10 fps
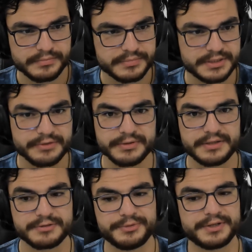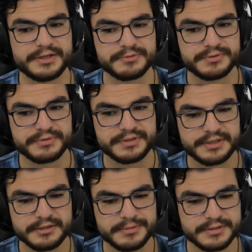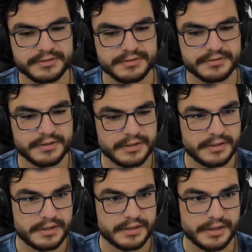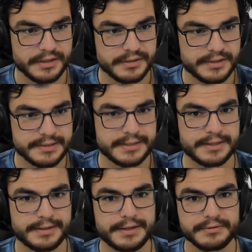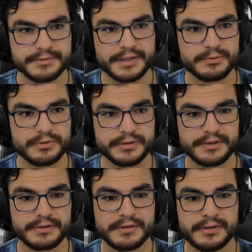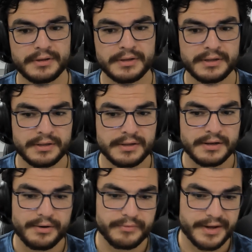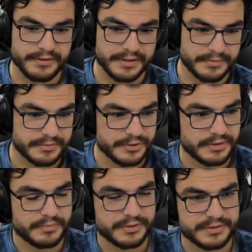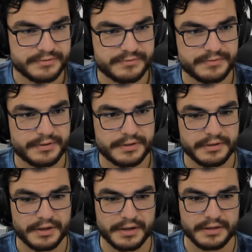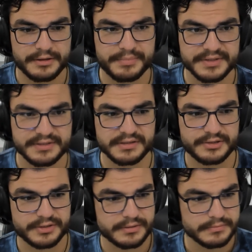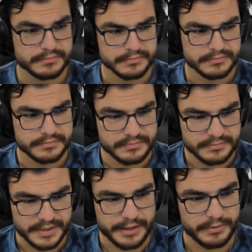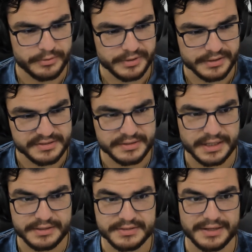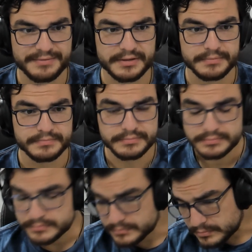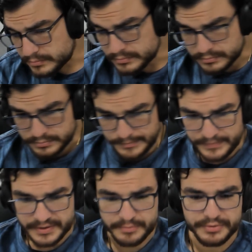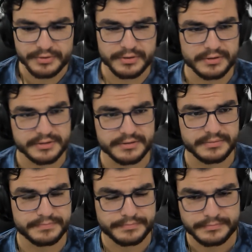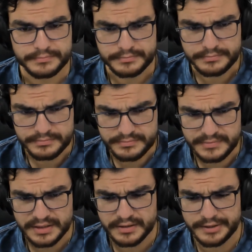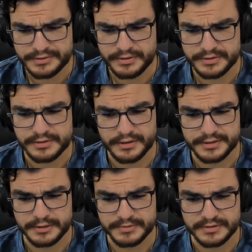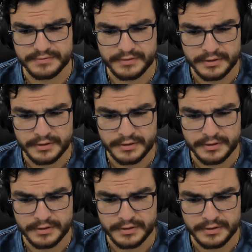synchronize communication between the databases and kind of handle networking rather than doing most of the business logic. That way we can kind of save on computer costs and cloud costs and all that type of stuff.